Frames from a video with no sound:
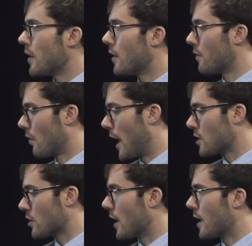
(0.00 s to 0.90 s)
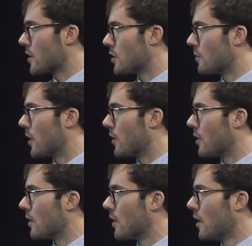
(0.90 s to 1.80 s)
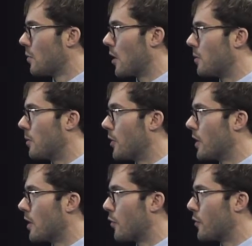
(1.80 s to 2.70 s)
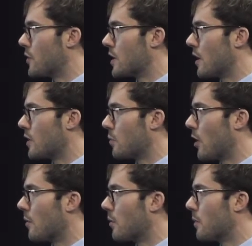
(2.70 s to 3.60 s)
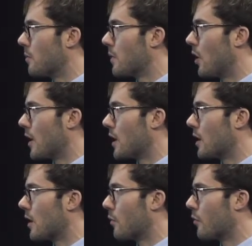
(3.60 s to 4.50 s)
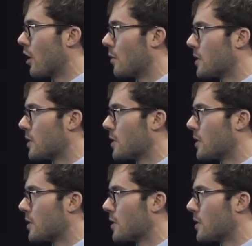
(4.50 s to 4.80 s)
then lastly, I assume that the probability of a food safety problem on any given farm